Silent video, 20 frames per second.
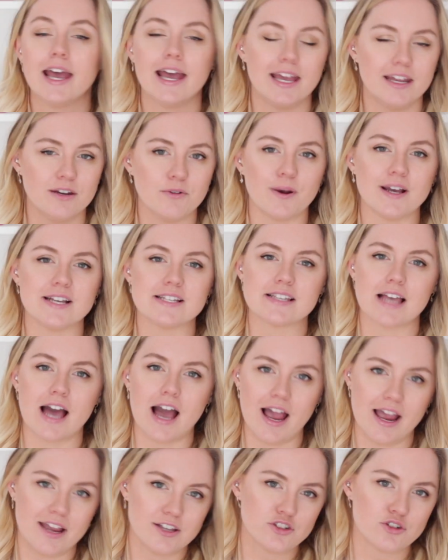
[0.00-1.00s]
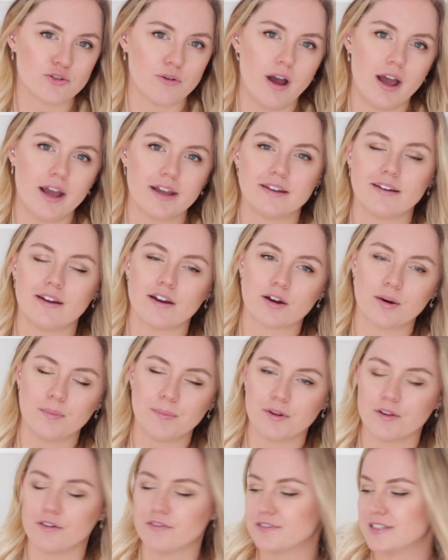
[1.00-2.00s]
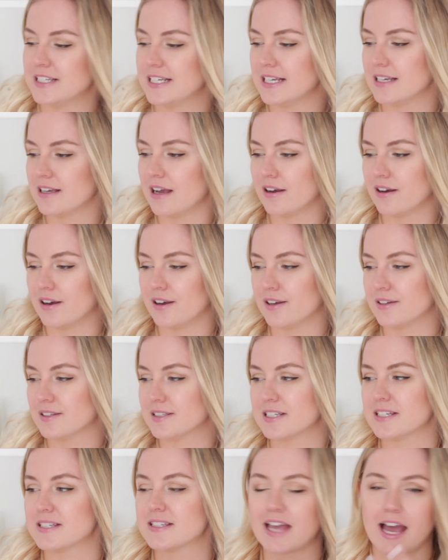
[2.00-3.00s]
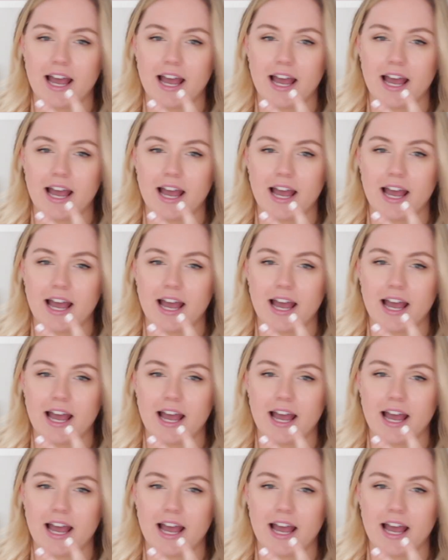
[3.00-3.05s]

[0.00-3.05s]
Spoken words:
Anyways, I tried a couple of these